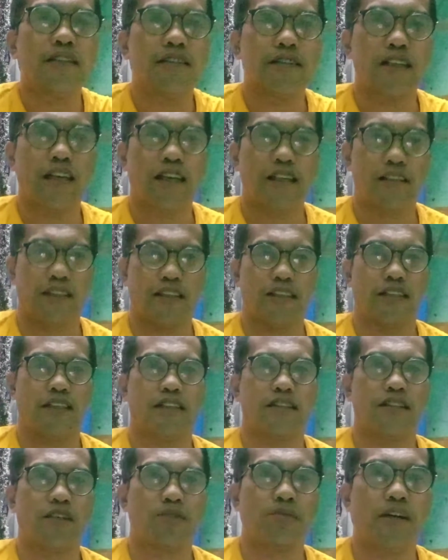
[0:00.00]
sa ating
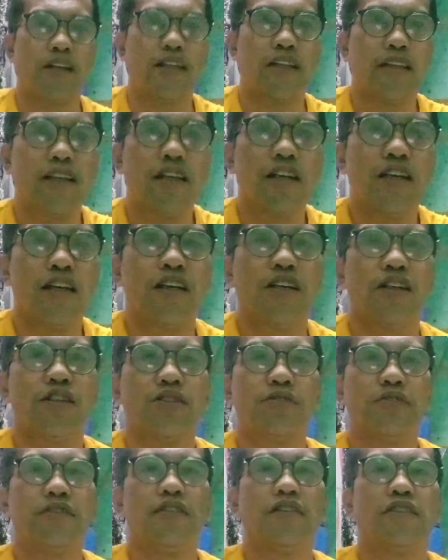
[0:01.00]
katawan.
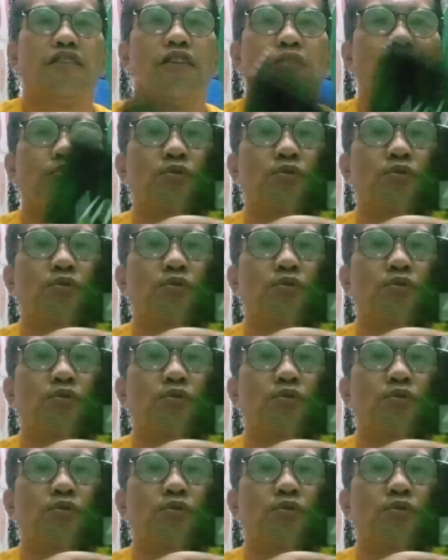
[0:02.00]
So this is the